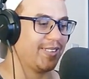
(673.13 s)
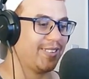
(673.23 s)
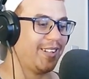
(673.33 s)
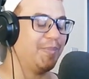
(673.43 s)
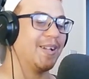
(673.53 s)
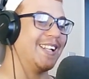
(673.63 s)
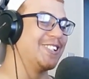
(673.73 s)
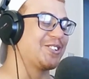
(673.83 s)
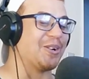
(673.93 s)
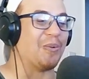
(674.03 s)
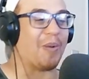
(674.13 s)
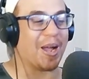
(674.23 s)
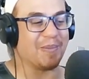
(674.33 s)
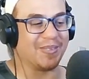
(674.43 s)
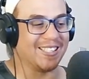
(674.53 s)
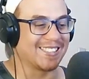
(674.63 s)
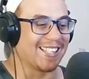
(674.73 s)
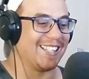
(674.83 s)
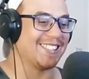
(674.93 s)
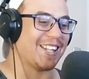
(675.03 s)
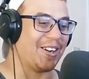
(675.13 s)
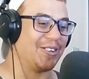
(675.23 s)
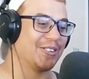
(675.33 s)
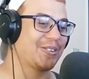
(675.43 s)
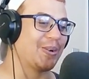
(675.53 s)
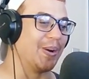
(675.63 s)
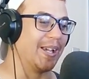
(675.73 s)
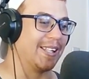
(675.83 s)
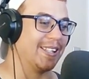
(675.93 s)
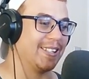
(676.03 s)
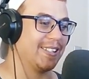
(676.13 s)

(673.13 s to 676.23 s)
I mean, he's gonna wipe these guys out quickly.